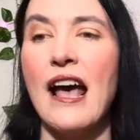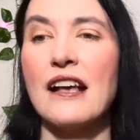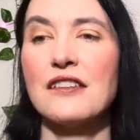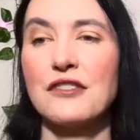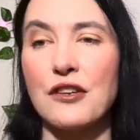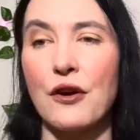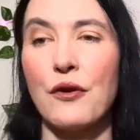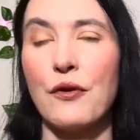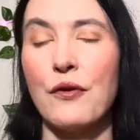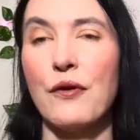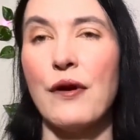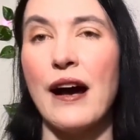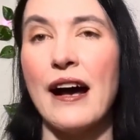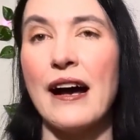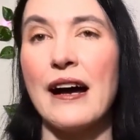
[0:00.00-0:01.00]

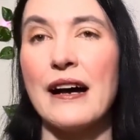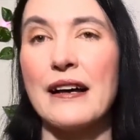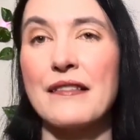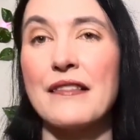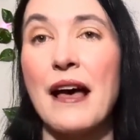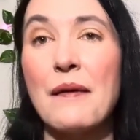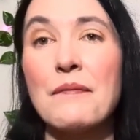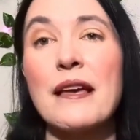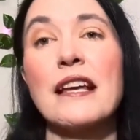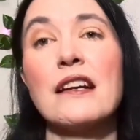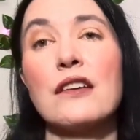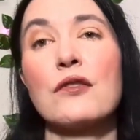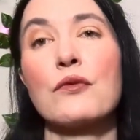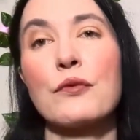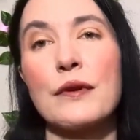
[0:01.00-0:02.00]
So that made
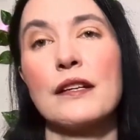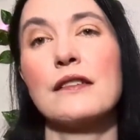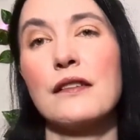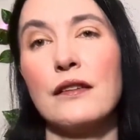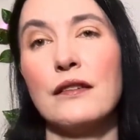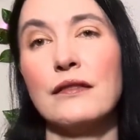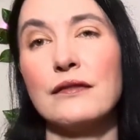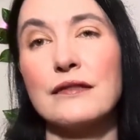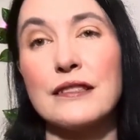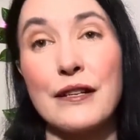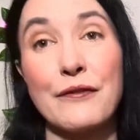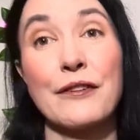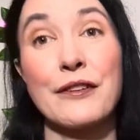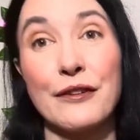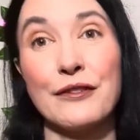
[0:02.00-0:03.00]
it a real
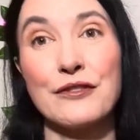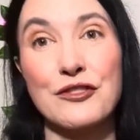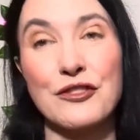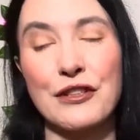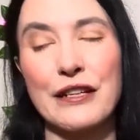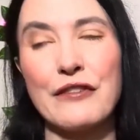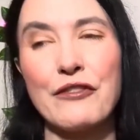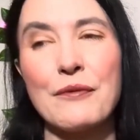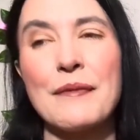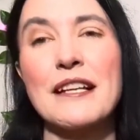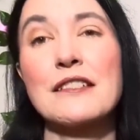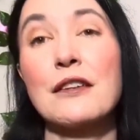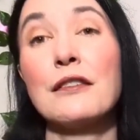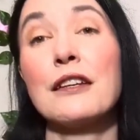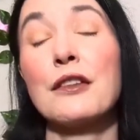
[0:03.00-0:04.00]
difficult journey for me.
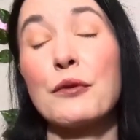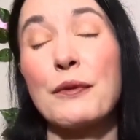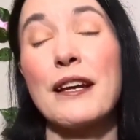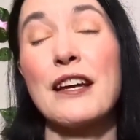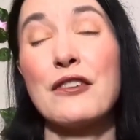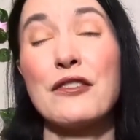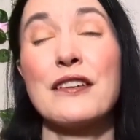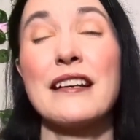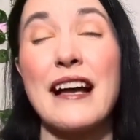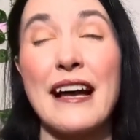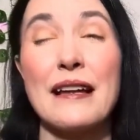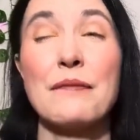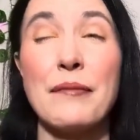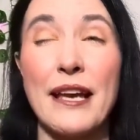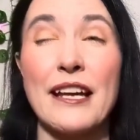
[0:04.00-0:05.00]
It's only
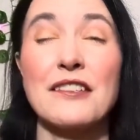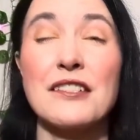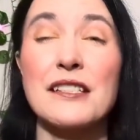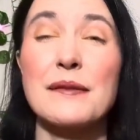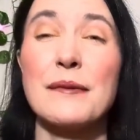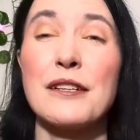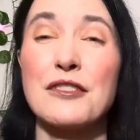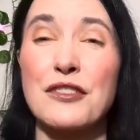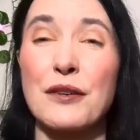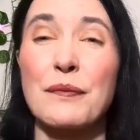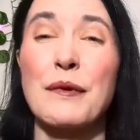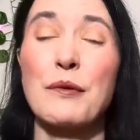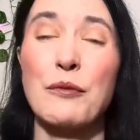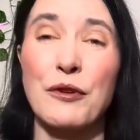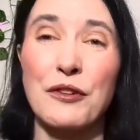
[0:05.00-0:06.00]
309 pages, but it took
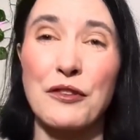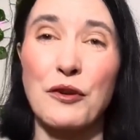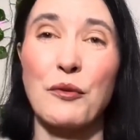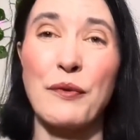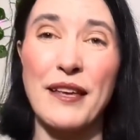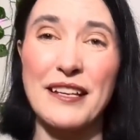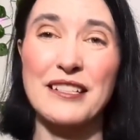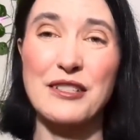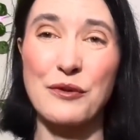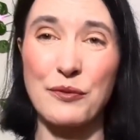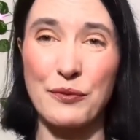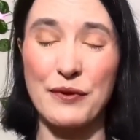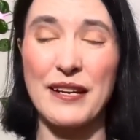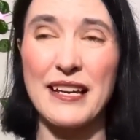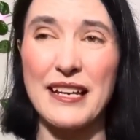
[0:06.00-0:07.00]
me more than a week to
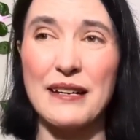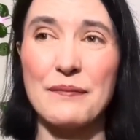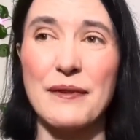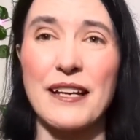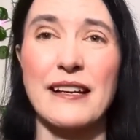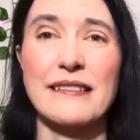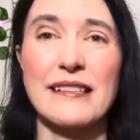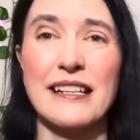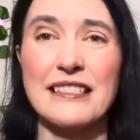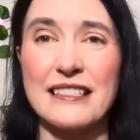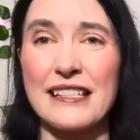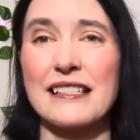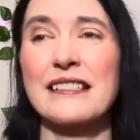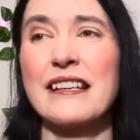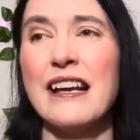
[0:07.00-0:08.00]
read because I
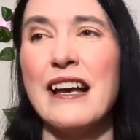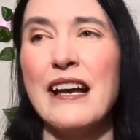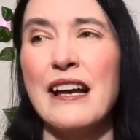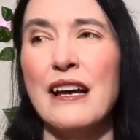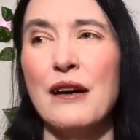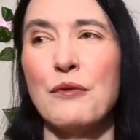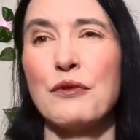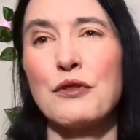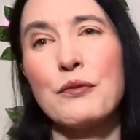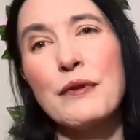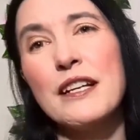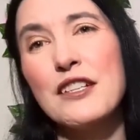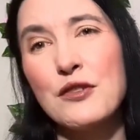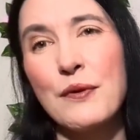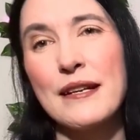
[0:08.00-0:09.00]
just would
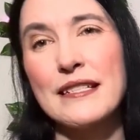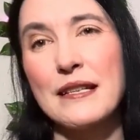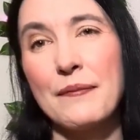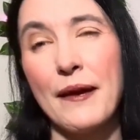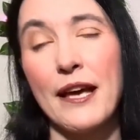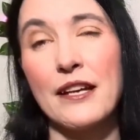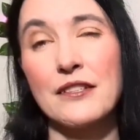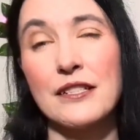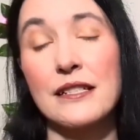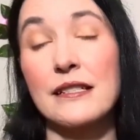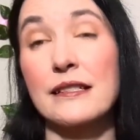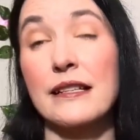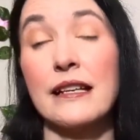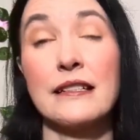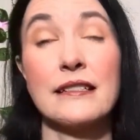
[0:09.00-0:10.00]
read 20
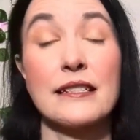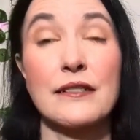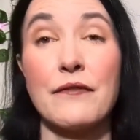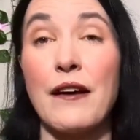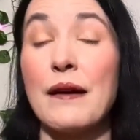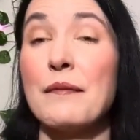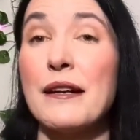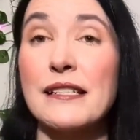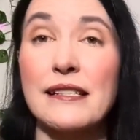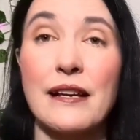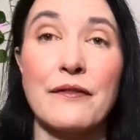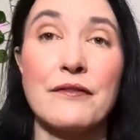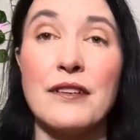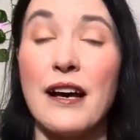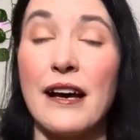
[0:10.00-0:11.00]
pages and just find
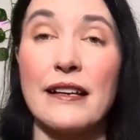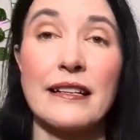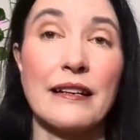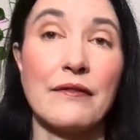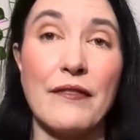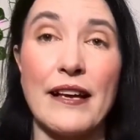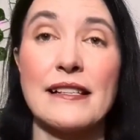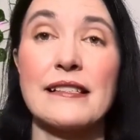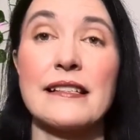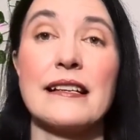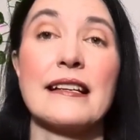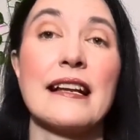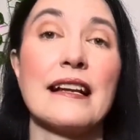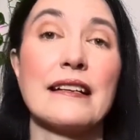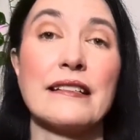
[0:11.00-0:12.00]
myself not
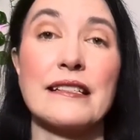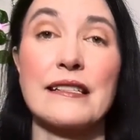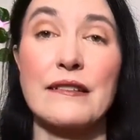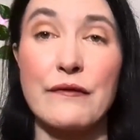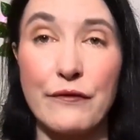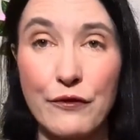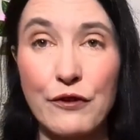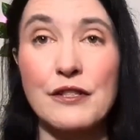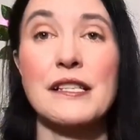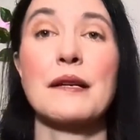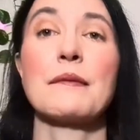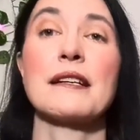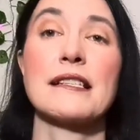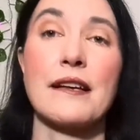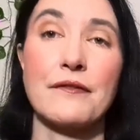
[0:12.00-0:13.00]
invested and just forcing
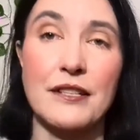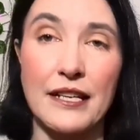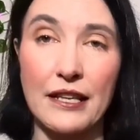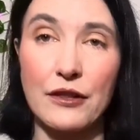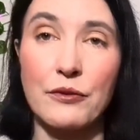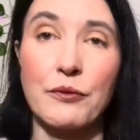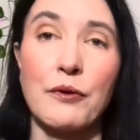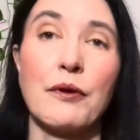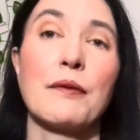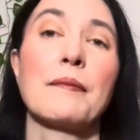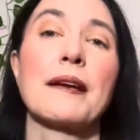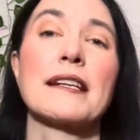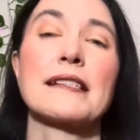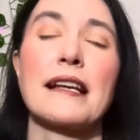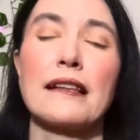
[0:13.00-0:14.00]
myself to get through it
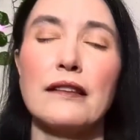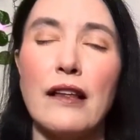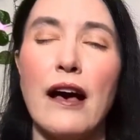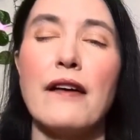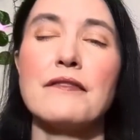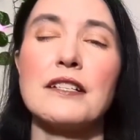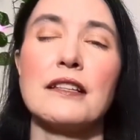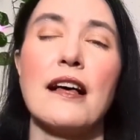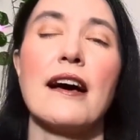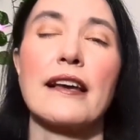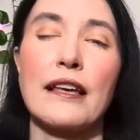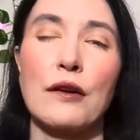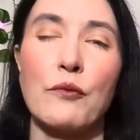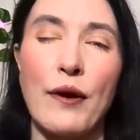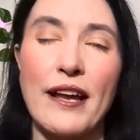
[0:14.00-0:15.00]
because I loved
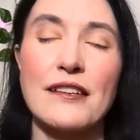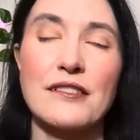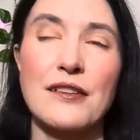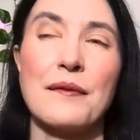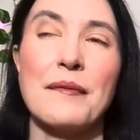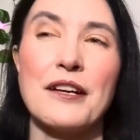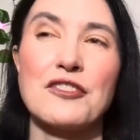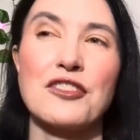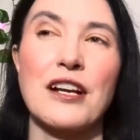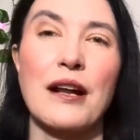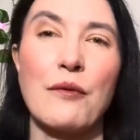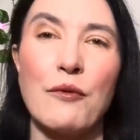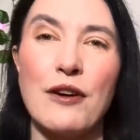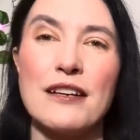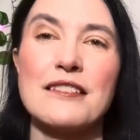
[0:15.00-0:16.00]
Lying in Wait so much and I
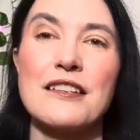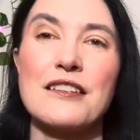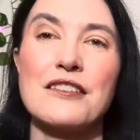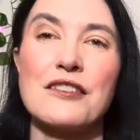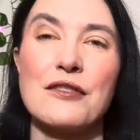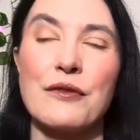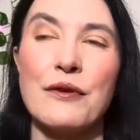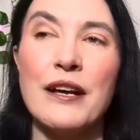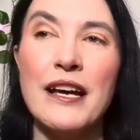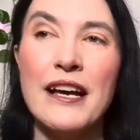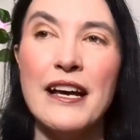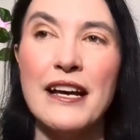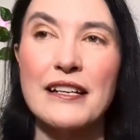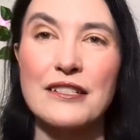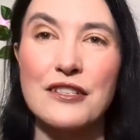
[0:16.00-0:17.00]
wanted to
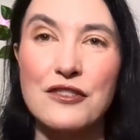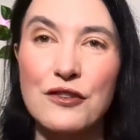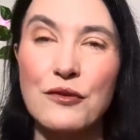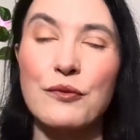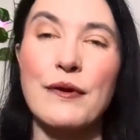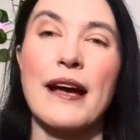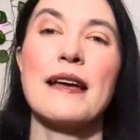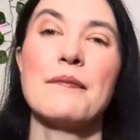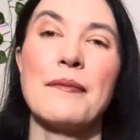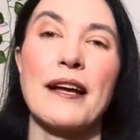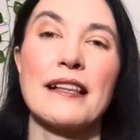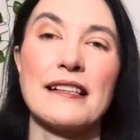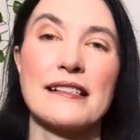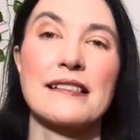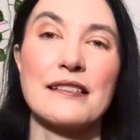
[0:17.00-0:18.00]
do right by
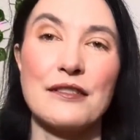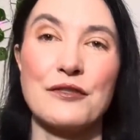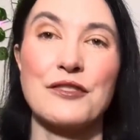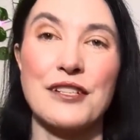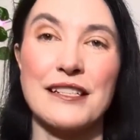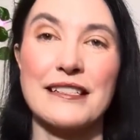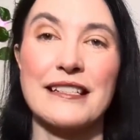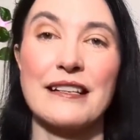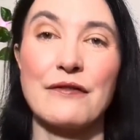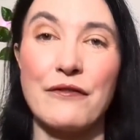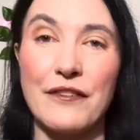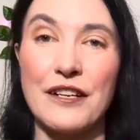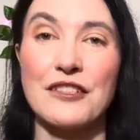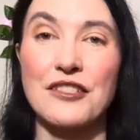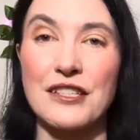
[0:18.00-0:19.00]
Liz Nugent and
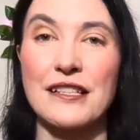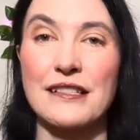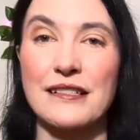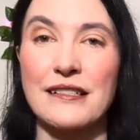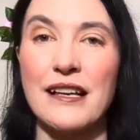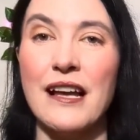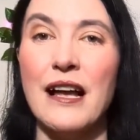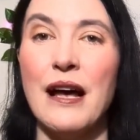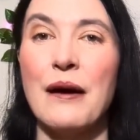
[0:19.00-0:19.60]
finish this.